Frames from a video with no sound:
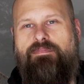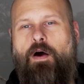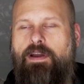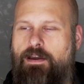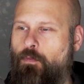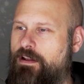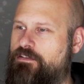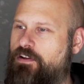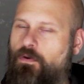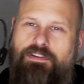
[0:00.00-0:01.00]
Okay,
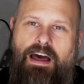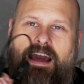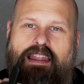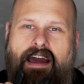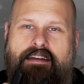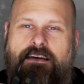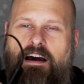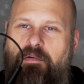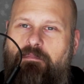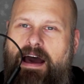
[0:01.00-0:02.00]
what don't I like
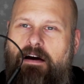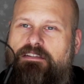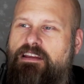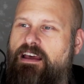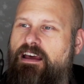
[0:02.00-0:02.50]
about